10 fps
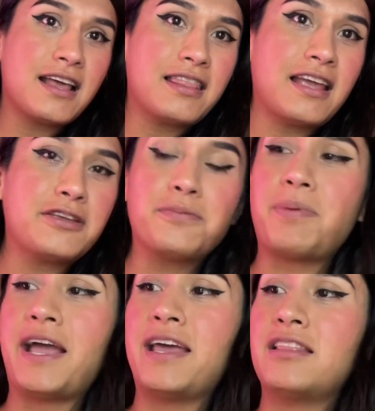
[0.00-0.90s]
that you
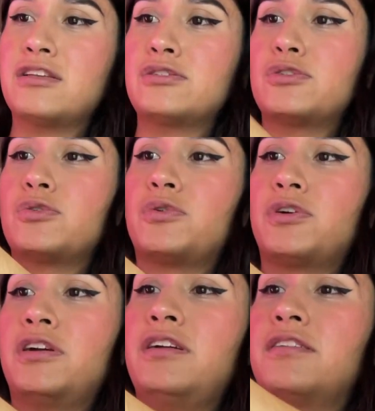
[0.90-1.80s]
buy at the
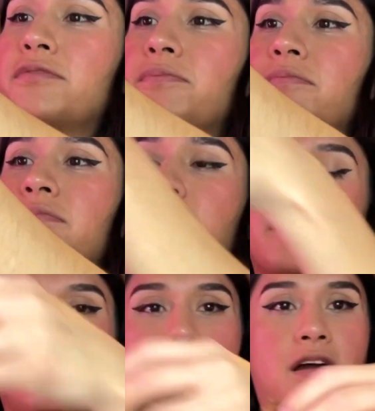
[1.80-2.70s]
store
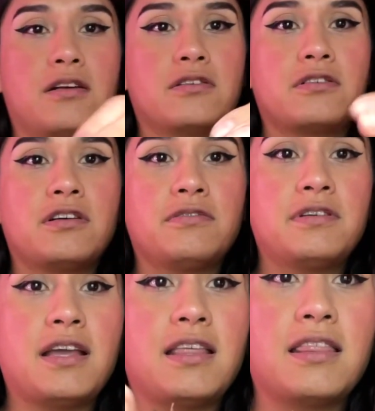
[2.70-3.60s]
are
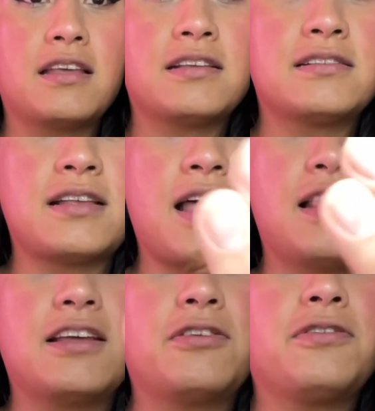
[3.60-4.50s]
grown in this
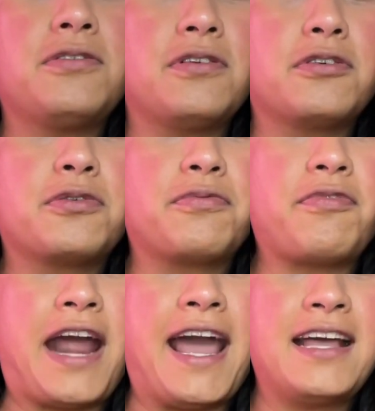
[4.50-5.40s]
little
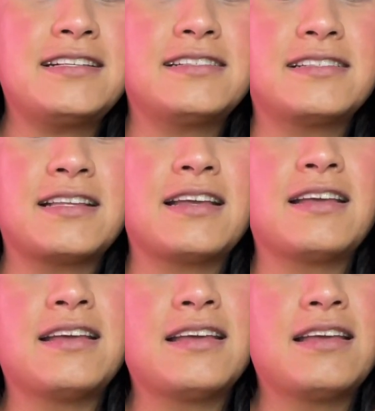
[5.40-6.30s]
grass
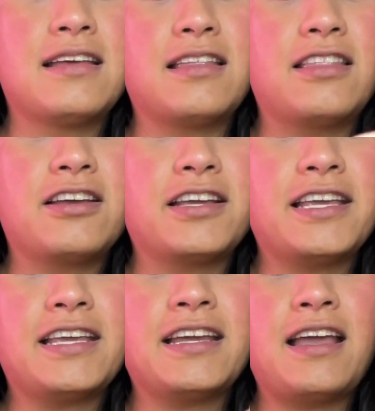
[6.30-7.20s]

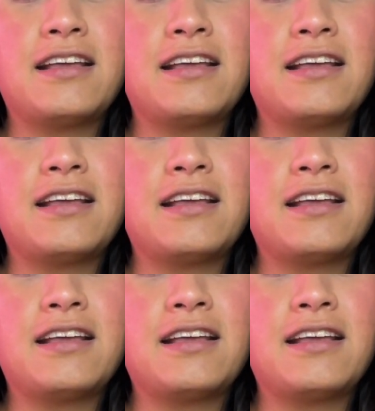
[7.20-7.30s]
looking